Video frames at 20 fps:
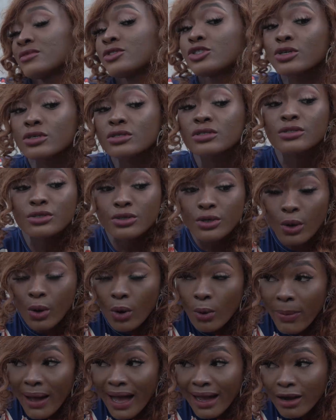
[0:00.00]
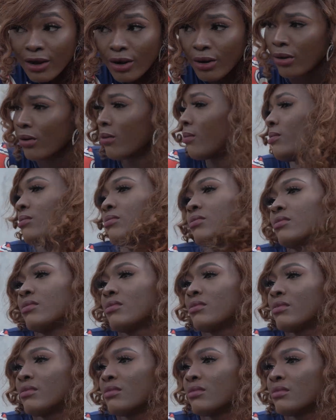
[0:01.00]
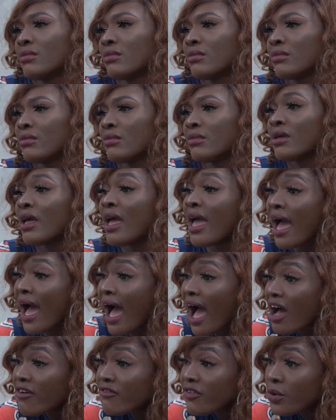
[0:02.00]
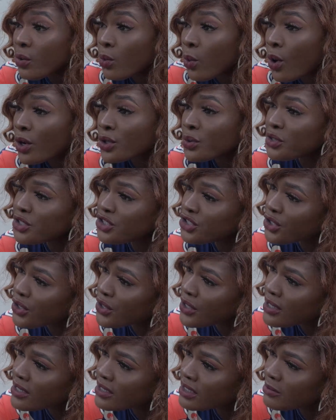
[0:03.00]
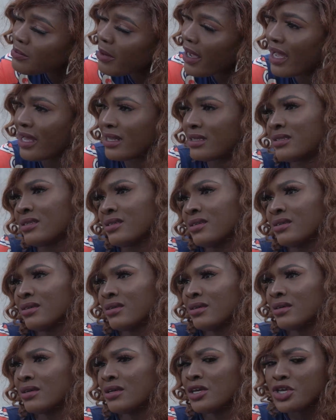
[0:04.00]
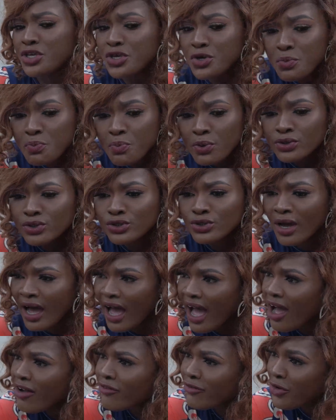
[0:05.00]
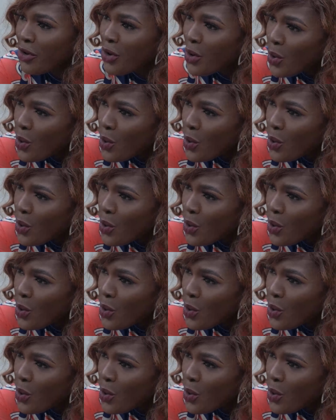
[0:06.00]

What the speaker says: Just go back home. Have a word with your husband. You both to have